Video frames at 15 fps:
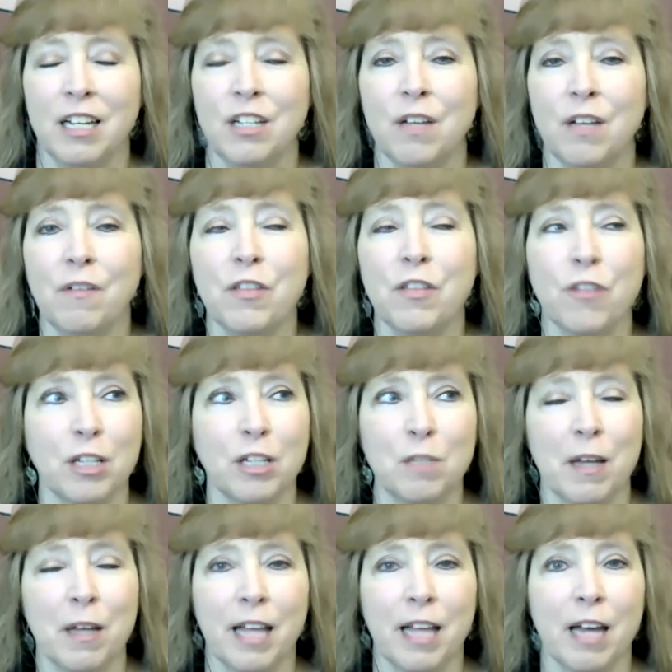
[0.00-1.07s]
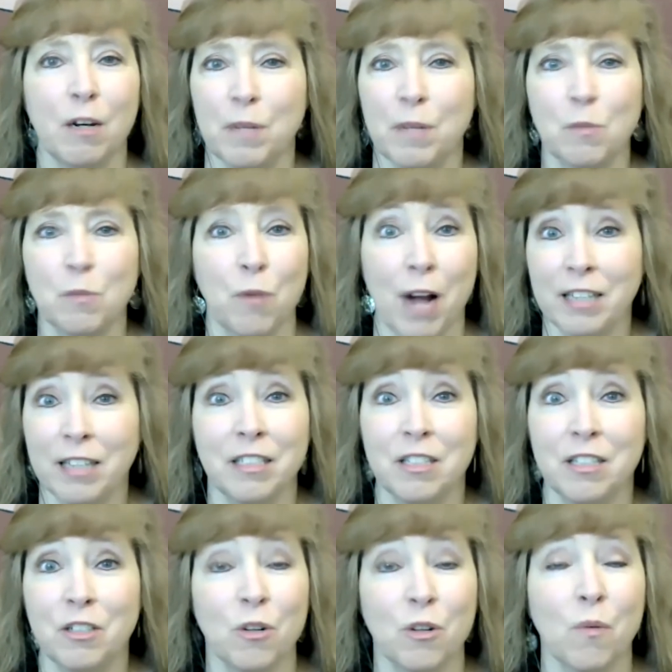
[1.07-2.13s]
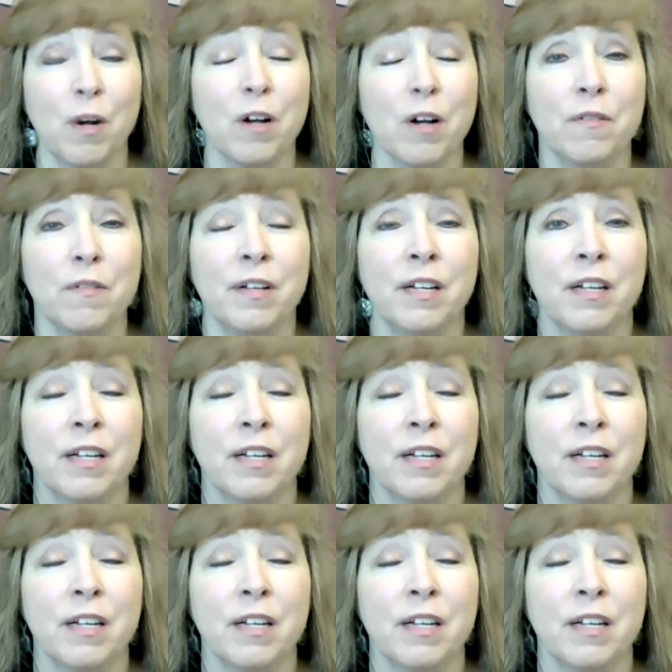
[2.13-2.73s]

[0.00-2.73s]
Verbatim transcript: Do you have any thoughts about that, or best practices you're aware